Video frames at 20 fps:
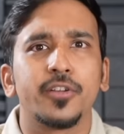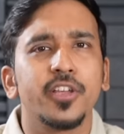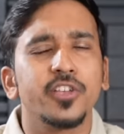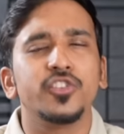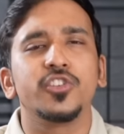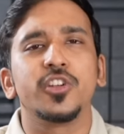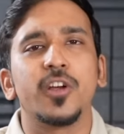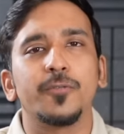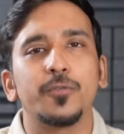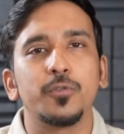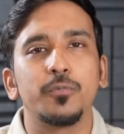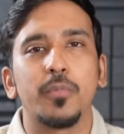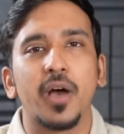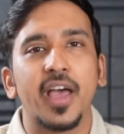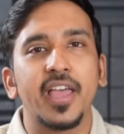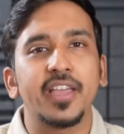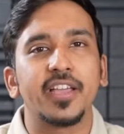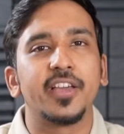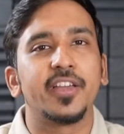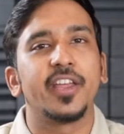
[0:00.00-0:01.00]
they are rich enough to
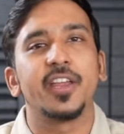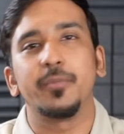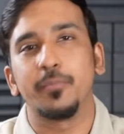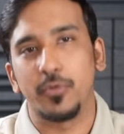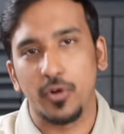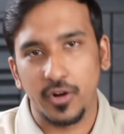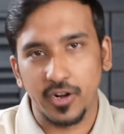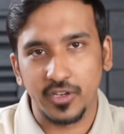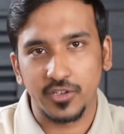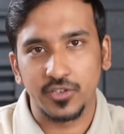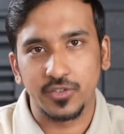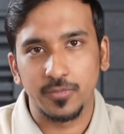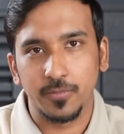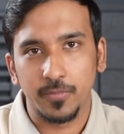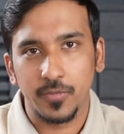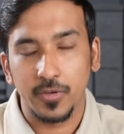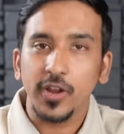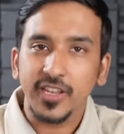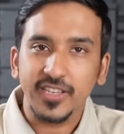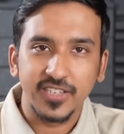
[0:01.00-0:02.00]
buy great
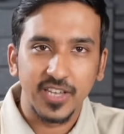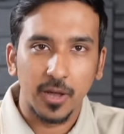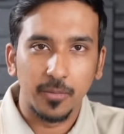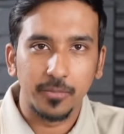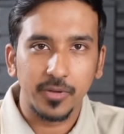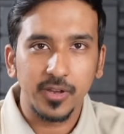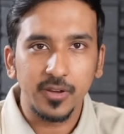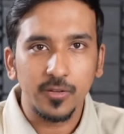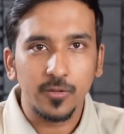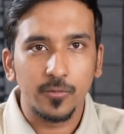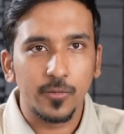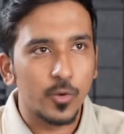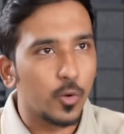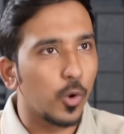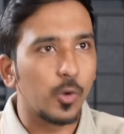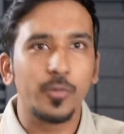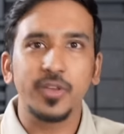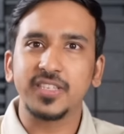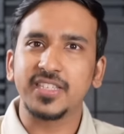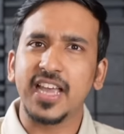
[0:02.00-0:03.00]
products. For example,
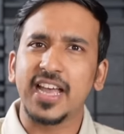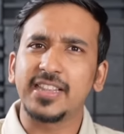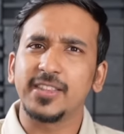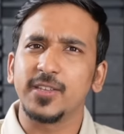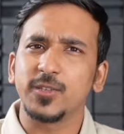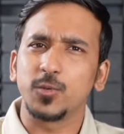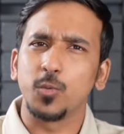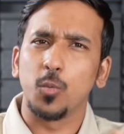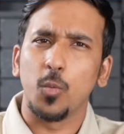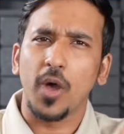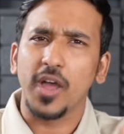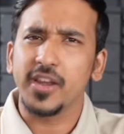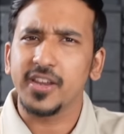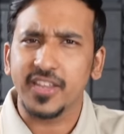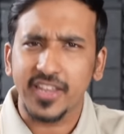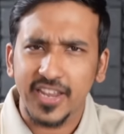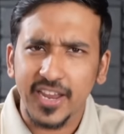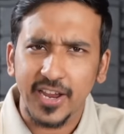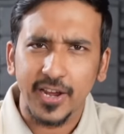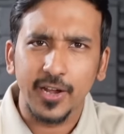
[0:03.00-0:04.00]
we always had this
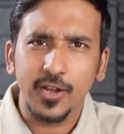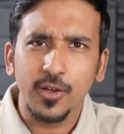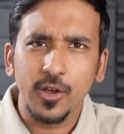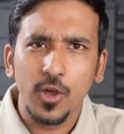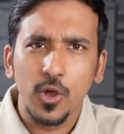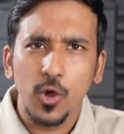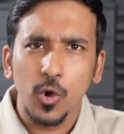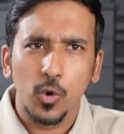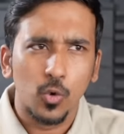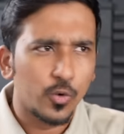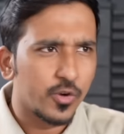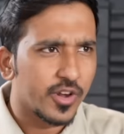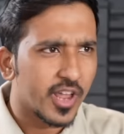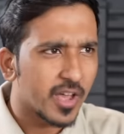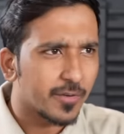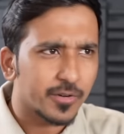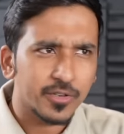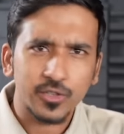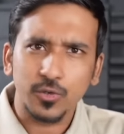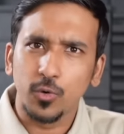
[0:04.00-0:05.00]
one kid who
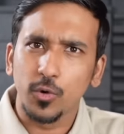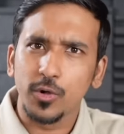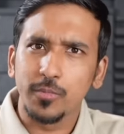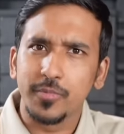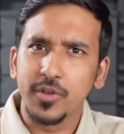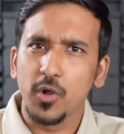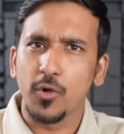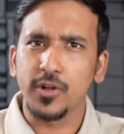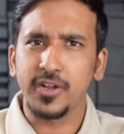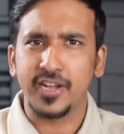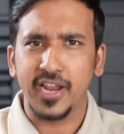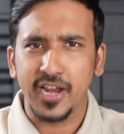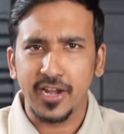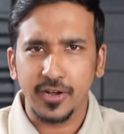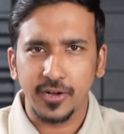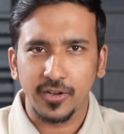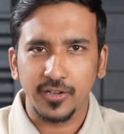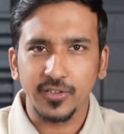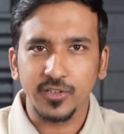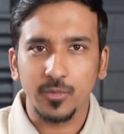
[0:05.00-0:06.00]
never scored beyond
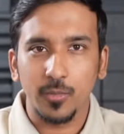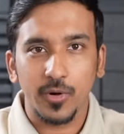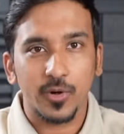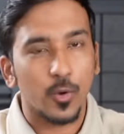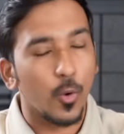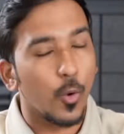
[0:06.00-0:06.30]
10 runs,